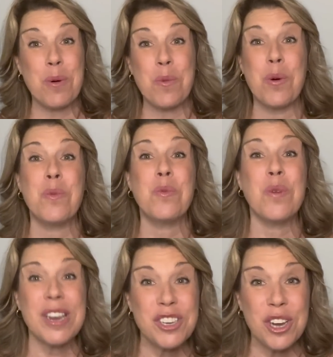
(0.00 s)
we're
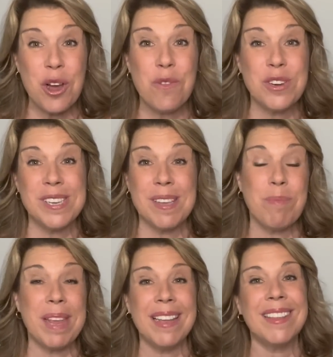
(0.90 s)
rushing over to
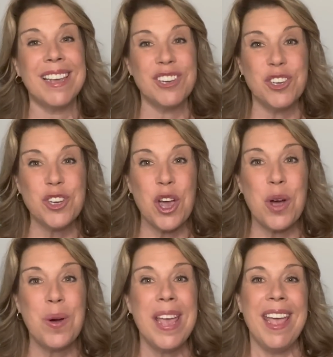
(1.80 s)
something like a show,